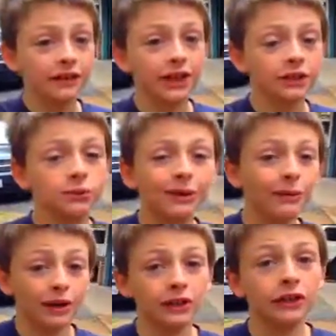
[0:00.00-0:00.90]
Because we
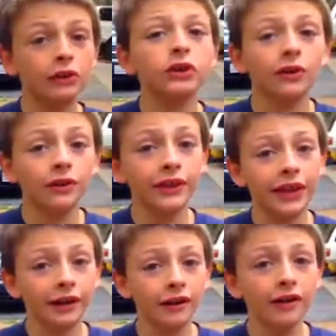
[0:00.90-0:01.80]
want to know you're
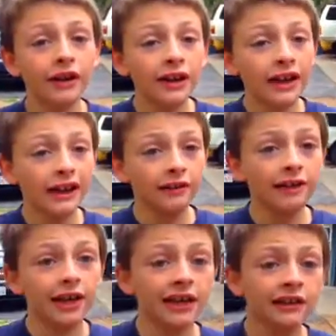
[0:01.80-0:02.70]
there.
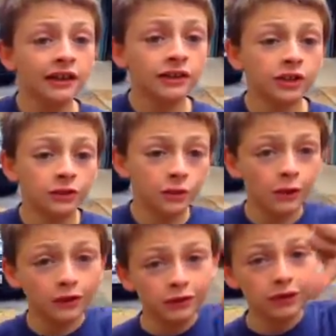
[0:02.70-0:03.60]
Okay, so the
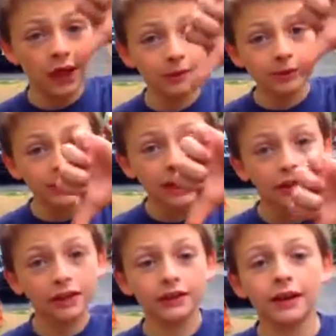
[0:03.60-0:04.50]
ones with thumbs
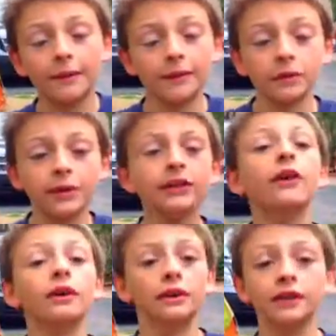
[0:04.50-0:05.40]
down in the comment, we
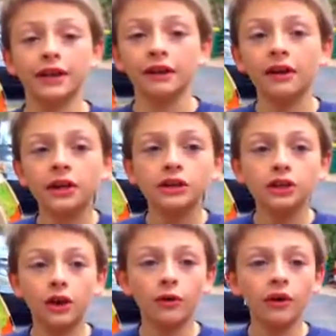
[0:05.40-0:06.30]
know you're there.
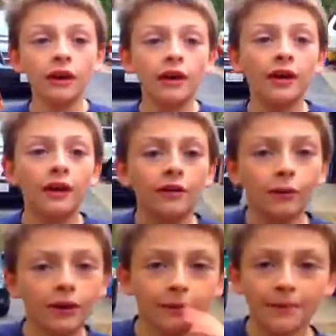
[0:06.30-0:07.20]
So,
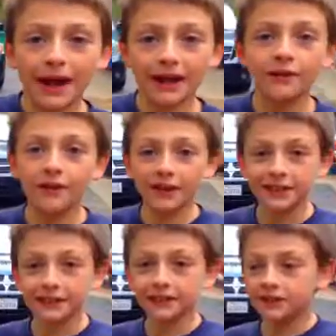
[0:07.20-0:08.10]
welcome back,
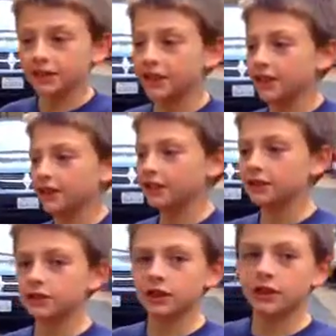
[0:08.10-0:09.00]
fans. And
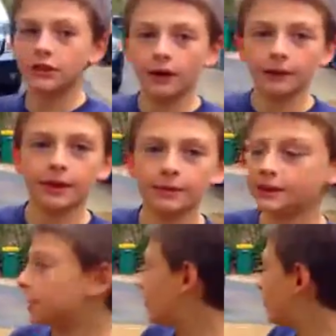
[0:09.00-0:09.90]
so, I'm going to
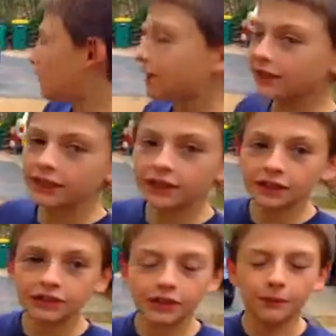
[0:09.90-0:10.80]
be teleporting.
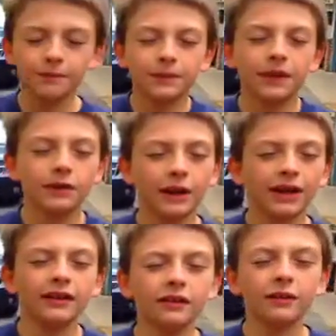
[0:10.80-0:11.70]
So,
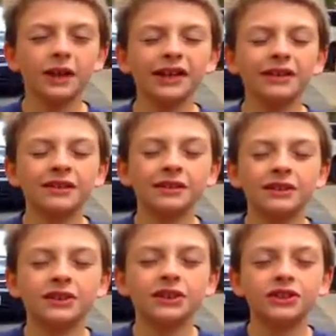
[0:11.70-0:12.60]
ready? Three,
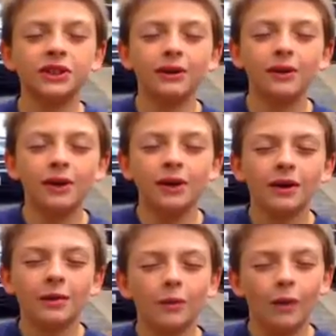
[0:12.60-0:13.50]
two,
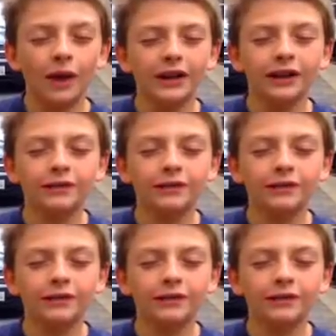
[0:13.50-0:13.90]
one.